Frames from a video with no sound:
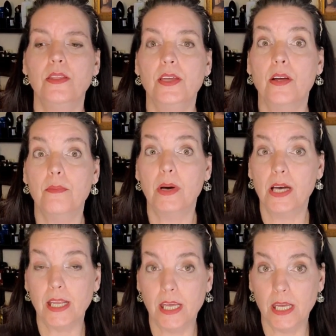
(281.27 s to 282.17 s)
the
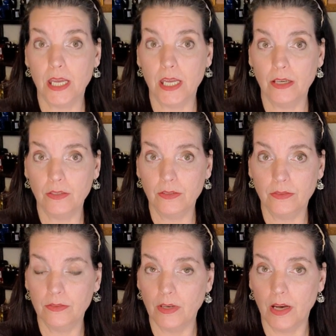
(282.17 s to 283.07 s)
Armani
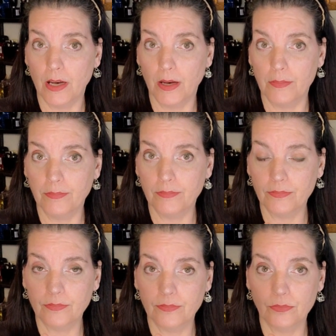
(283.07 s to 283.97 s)
um,
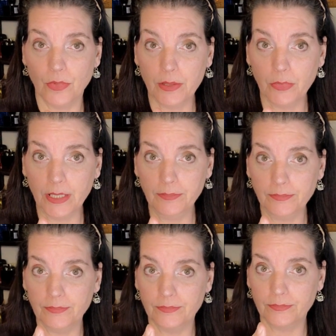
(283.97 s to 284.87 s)
red one
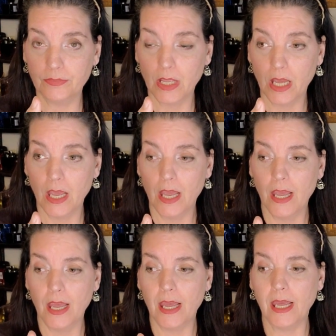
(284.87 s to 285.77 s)

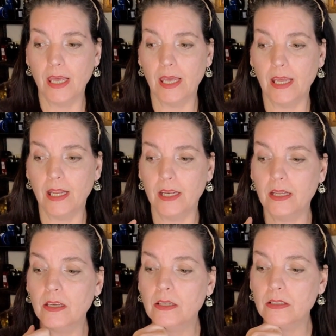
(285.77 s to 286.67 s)
and
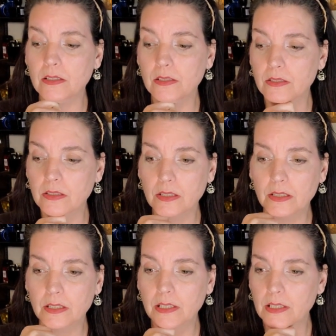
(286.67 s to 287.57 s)

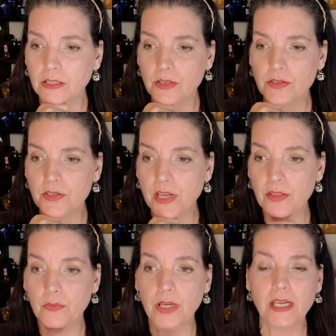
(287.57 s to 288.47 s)
there's
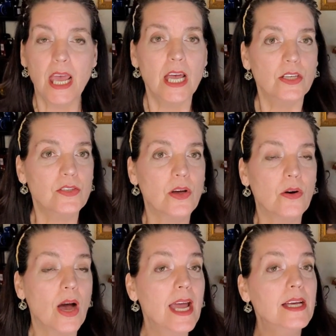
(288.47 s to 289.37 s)
another one.
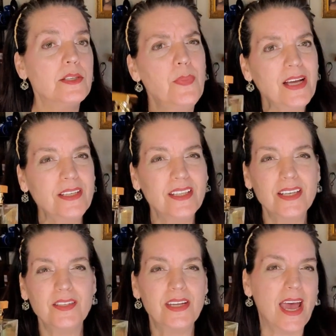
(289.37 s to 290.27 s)
So I expected
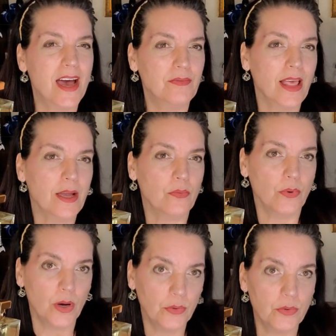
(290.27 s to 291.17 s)
this to have like
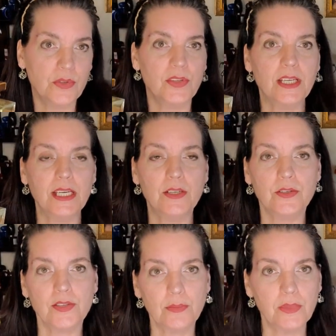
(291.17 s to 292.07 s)
rose in it
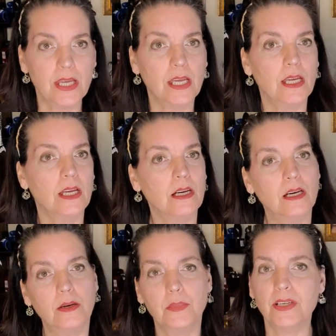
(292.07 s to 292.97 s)
or something
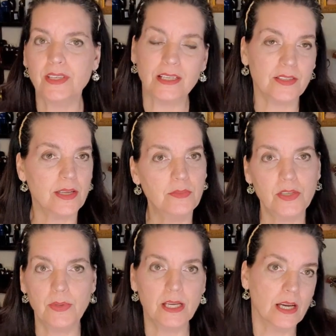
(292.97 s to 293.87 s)
because um, that seems
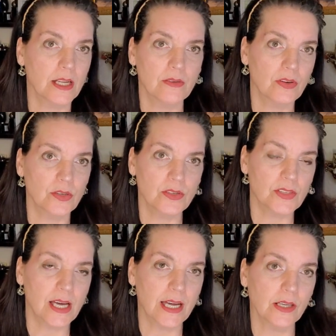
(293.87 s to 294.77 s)
to be kind of her
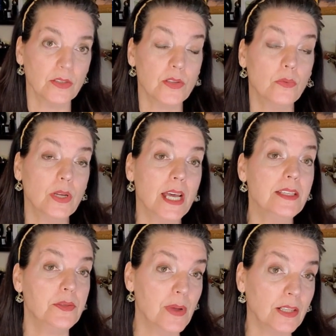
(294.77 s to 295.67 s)
style. So when I
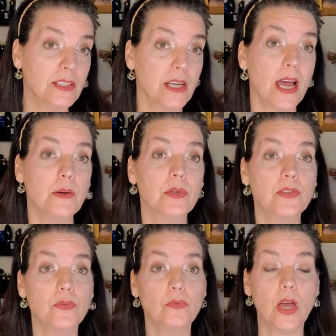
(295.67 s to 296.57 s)
smelled it, I
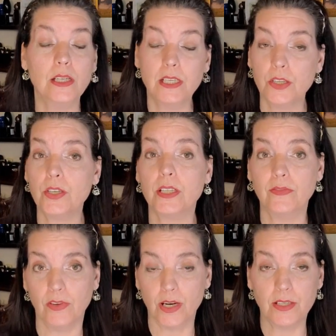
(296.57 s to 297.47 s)
was initially
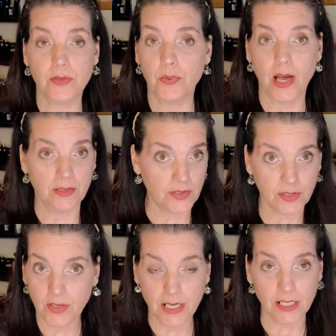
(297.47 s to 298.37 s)
very surprised
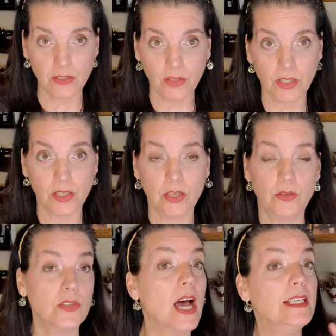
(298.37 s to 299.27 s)
because I didn't look at the
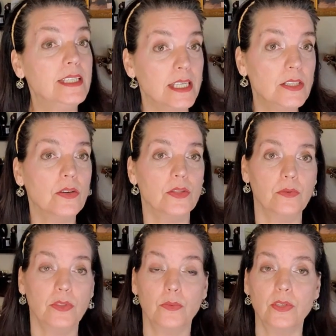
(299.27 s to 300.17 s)
notes. I did know
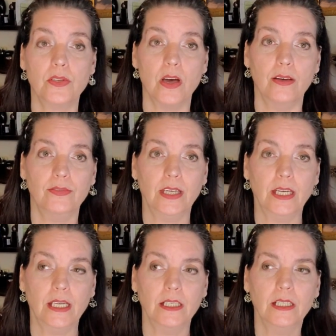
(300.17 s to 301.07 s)
that there was coffee in
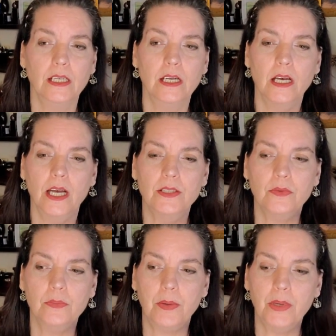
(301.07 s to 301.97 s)
it. I
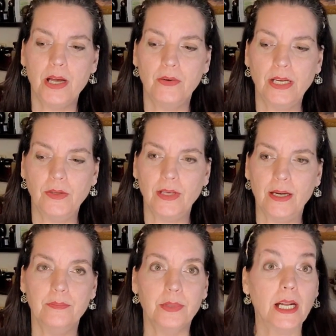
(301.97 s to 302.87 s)
don't remember how I knew
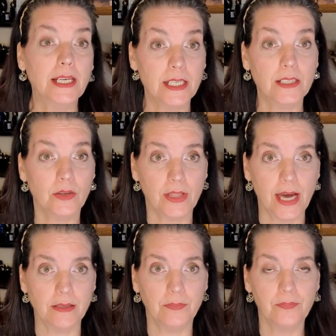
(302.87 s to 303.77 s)
that, but I did know that.